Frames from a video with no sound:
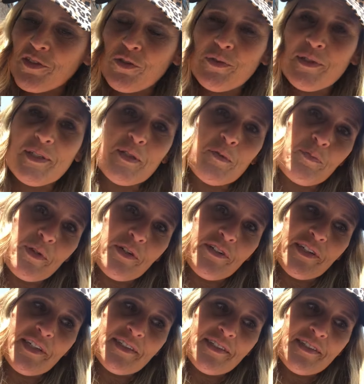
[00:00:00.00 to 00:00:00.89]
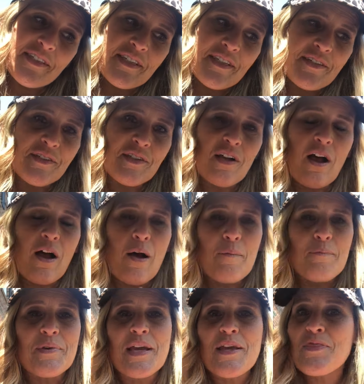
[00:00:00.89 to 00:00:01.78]
to experiences
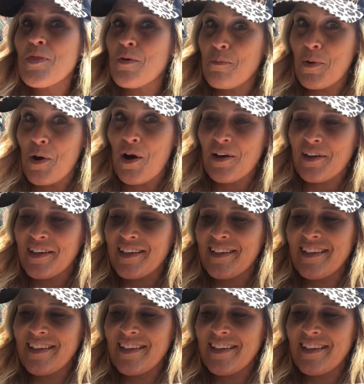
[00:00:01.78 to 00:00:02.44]
um, in the book.